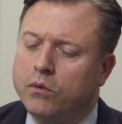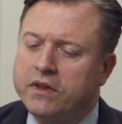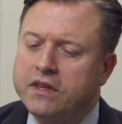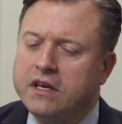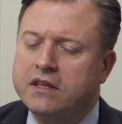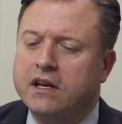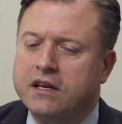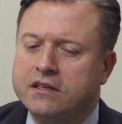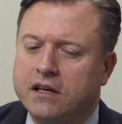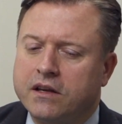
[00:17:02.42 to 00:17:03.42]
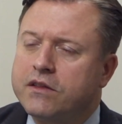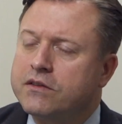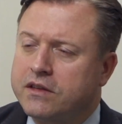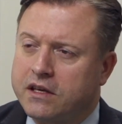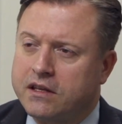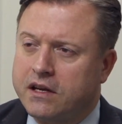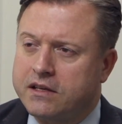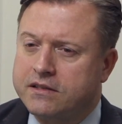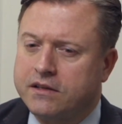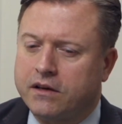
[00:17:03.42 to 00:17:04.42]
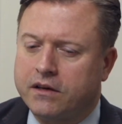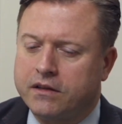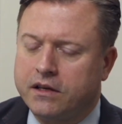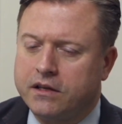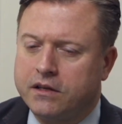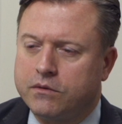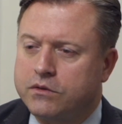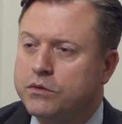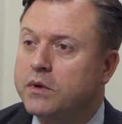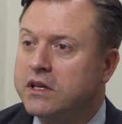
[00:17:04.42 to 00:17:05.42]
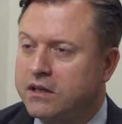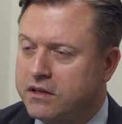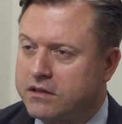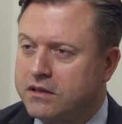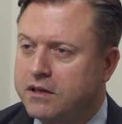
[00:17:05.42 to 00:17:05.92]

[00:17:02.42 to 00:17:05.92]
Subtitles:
Another thing that I saw that you tweeted,